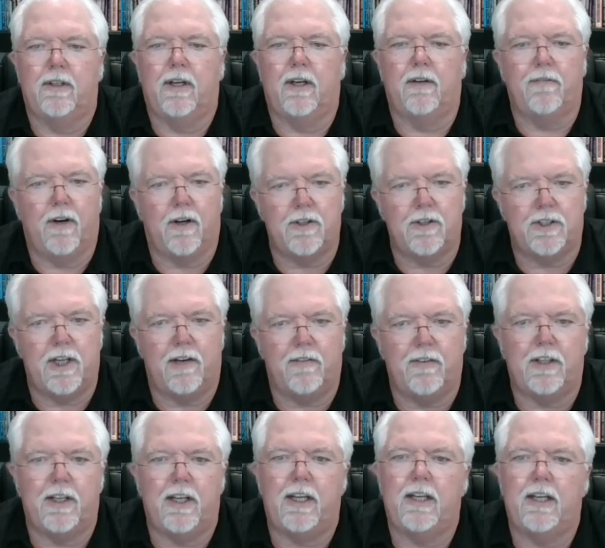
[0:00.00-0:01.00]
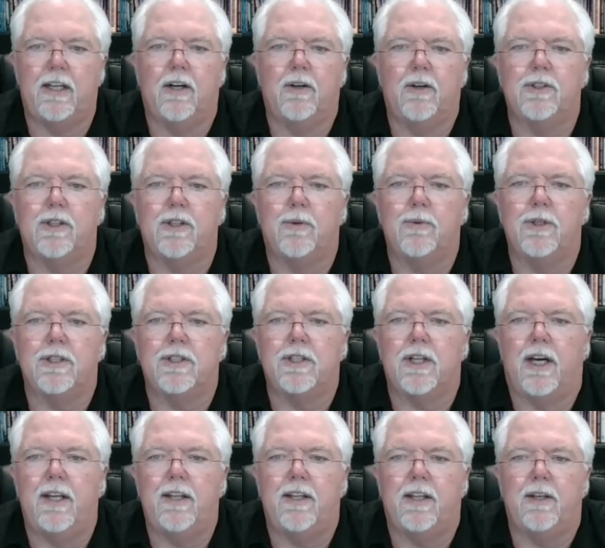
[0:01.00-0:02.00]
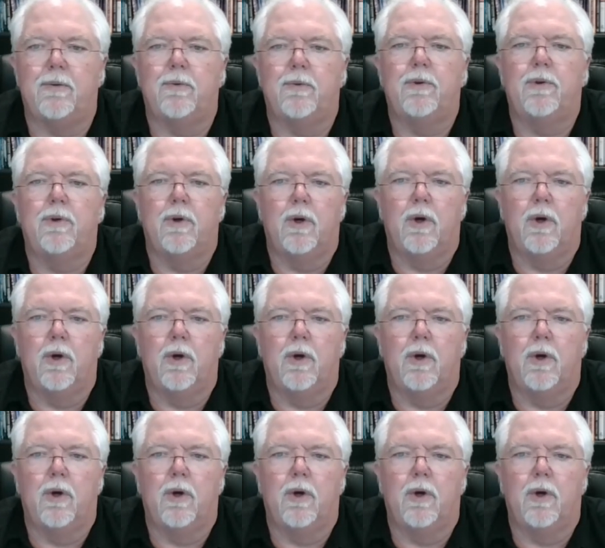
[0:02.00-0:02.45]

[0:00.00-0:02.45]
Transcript: And verse 17 goes on to say, Then